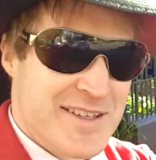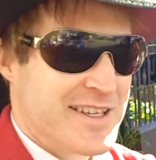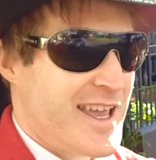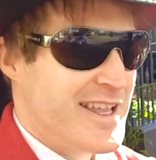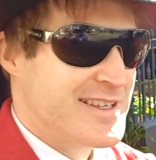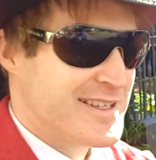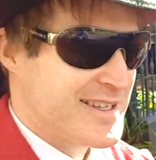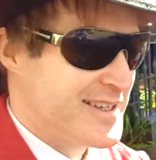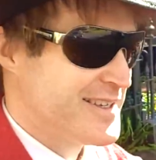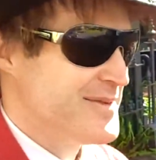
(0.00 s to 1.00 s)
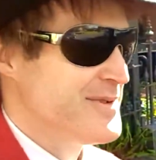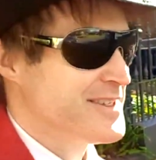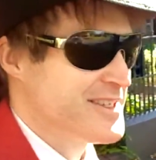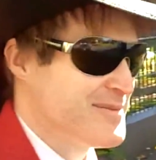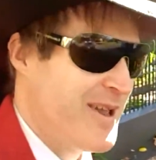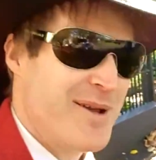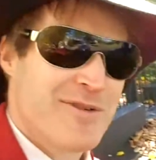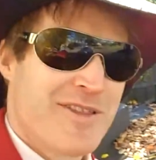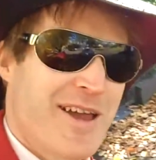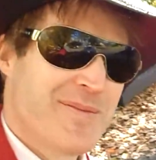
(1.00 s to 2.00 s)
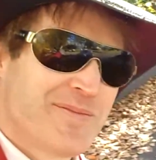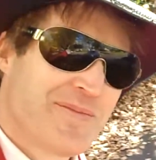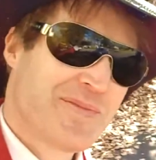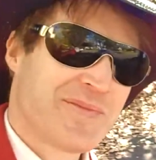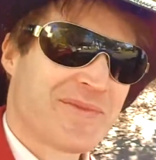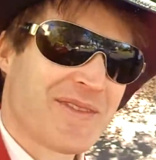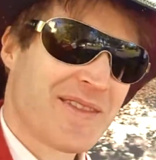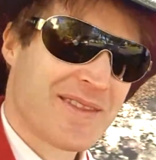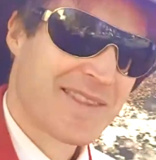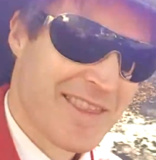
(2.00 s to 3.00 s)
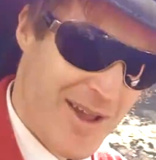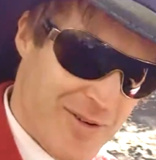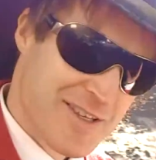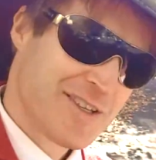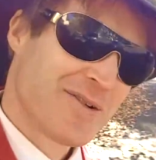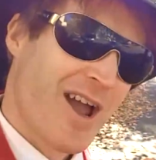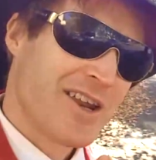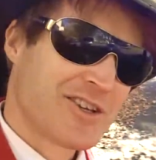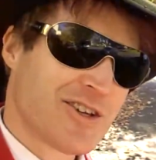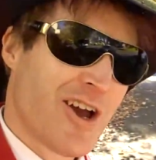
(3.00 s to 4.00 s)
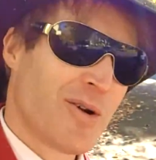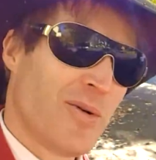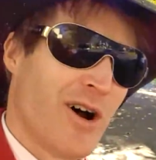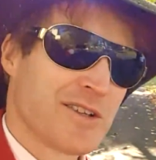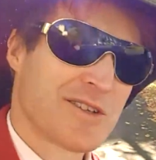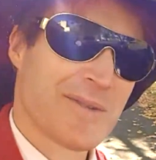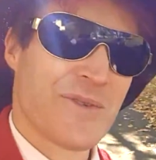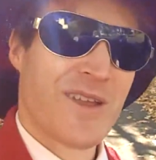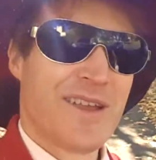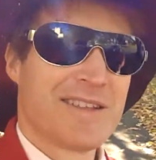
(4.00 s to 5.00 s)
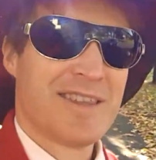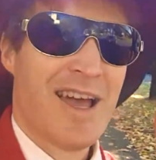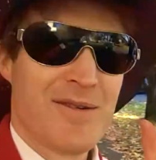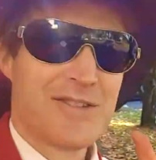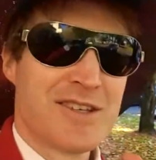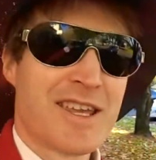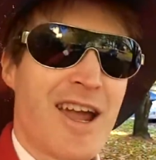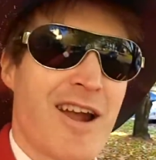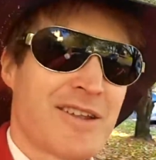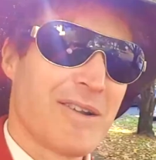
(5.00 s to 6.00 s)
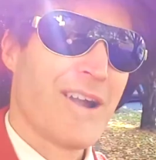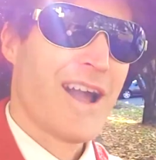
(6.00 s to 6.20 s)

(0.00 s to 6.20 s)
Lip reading: his kids, Mrs. being with them, that was his greatest show to watch. That was his character